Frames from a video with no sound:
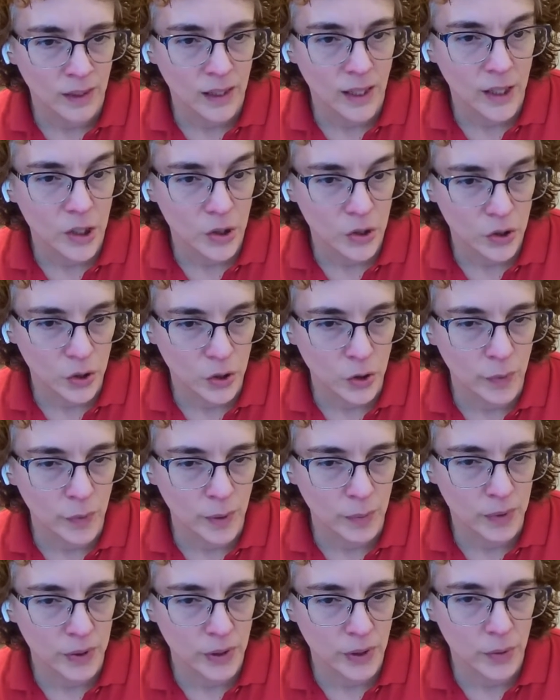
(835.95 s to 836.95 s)
And you told
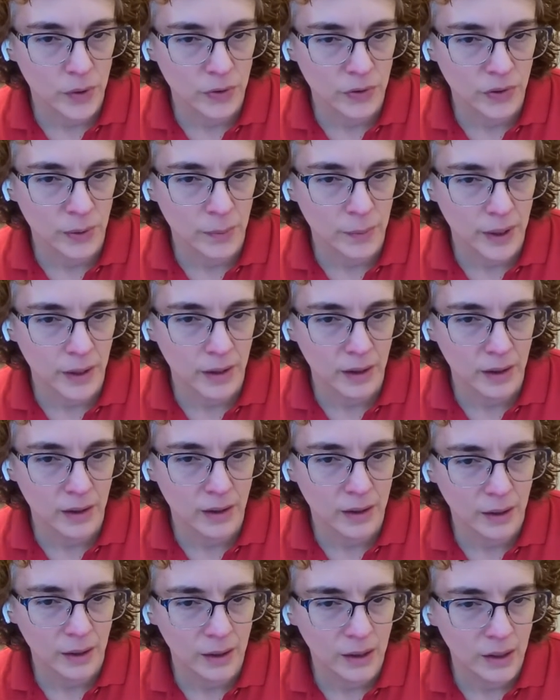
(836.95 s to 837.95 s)
people you were from here.
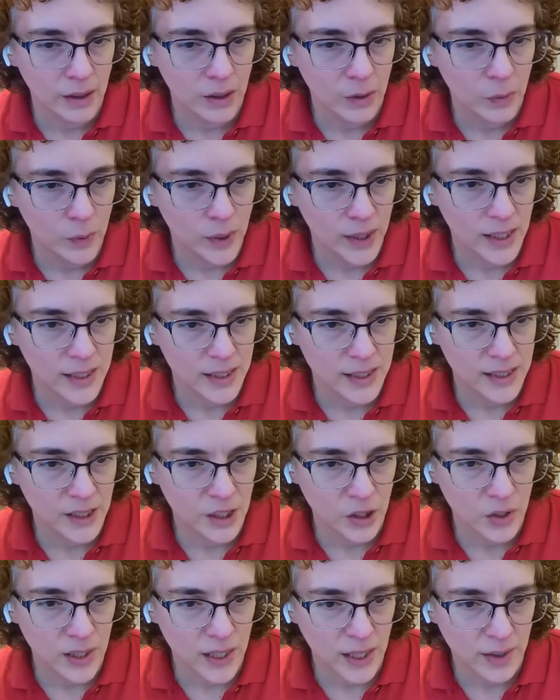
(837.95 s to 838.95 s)
What else
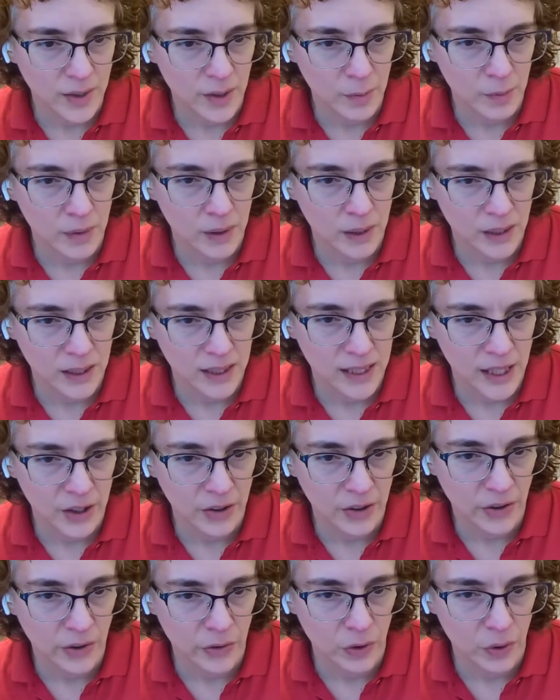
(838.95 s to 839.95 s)
did you tell them?
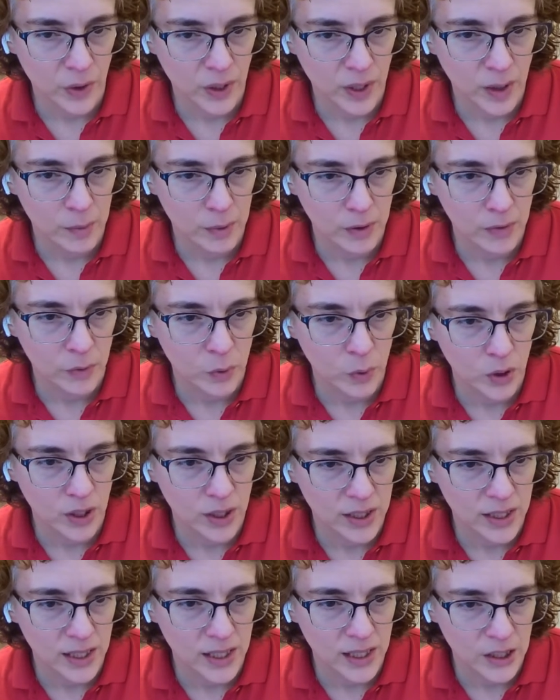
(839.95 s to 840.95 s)
Zachary wrote a couple of
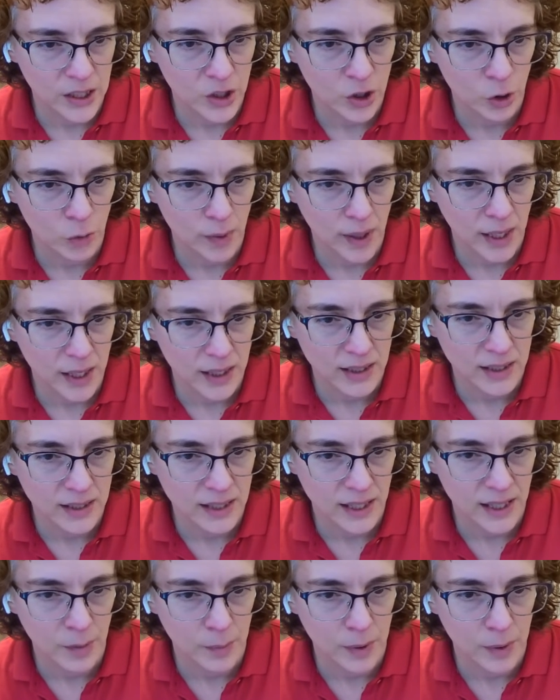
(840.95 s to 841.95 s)
words in his notepad
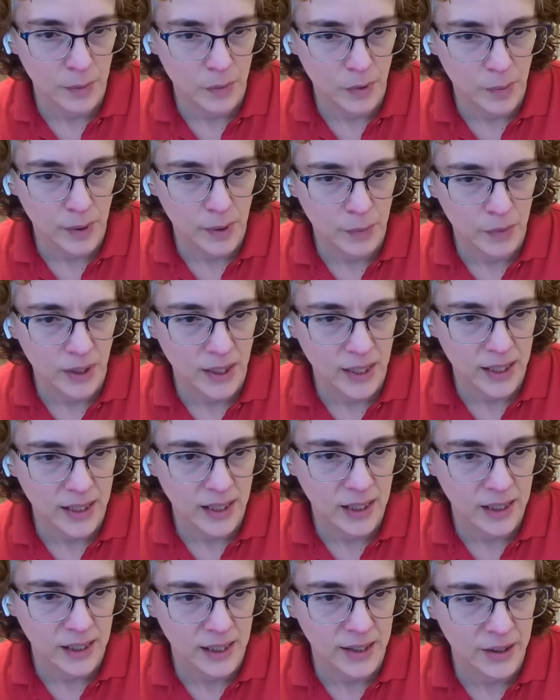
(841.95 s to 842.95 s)
to help him remember
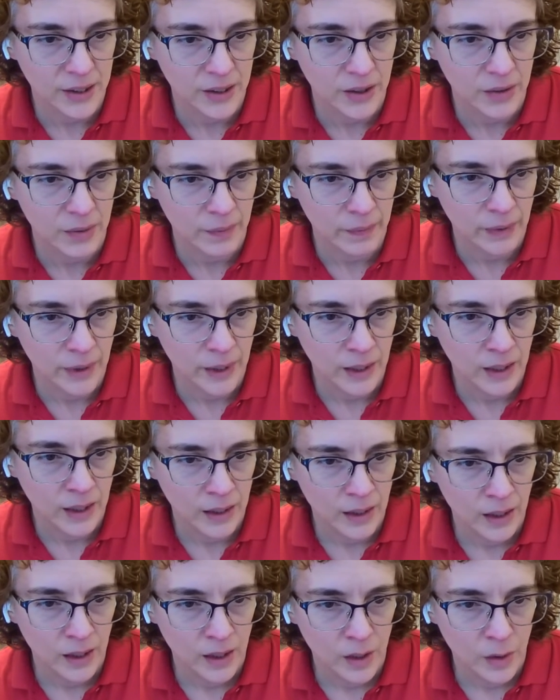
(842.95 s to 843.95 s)
anything later.
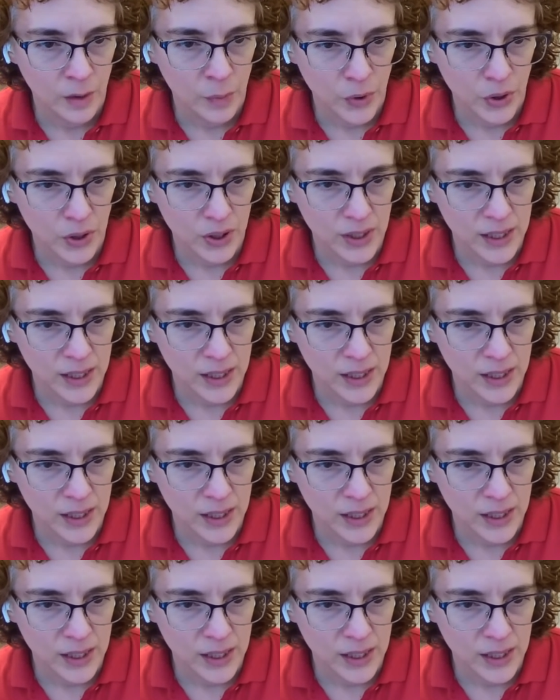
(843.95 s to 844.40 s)
Burton